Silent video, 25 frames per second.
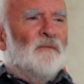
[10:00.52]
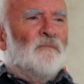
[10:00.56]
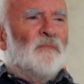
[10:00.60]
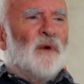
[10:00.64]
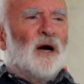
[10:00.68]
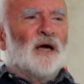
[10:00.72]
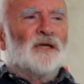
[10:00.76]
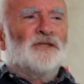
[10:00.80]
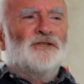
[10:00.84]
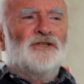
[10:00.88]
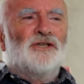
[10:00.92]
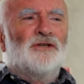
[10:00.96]

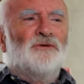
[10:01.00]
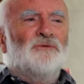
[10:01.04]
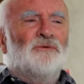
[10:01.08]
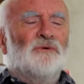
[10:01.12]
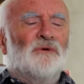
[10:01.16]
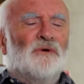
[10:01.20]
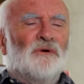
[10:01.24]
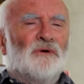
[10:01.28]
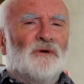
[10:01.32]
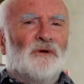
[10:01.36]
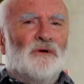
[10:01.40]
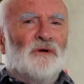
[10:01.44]
Mind
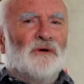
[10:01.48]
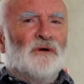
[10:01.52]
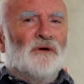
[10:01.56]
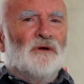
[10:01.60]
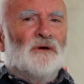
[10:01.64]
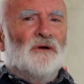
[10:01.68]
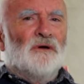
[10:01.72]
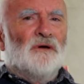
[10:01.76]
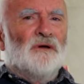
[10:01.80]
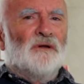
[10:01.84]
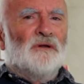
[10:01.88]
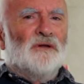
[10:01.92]
you,
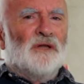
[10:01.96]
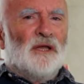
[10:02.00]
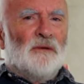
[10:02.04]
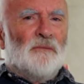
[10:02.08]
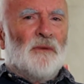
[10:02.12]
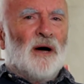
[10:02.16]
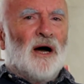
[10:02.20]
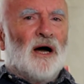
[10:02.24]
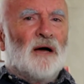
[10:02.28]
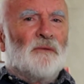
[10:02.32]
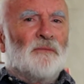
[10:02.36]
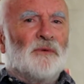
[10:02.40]
they
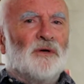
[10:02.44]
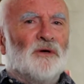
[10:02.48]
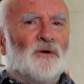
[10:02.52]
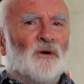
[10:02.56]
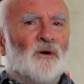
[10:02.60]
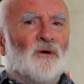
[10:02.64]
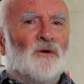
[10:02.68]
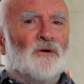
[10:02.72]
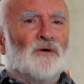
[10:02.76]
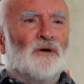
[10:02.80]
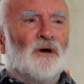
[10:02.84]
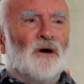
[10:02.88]
might be
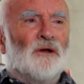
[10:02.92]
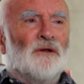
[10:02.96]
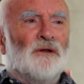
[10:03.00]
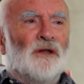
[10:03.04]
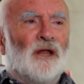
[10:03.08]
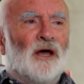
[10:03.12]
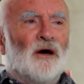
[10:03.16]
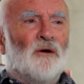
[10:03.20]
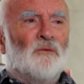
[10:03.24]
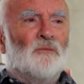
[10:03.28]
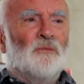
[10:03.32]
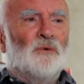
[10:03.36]
all
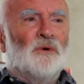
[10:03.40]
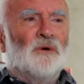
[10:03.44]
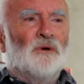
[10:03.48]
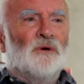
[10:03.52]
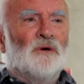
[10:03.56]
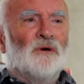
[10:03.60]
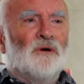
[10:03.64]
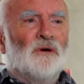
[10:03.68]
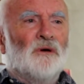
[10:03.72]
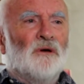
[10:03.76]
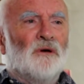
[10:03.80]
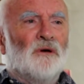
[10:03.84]
gone now, but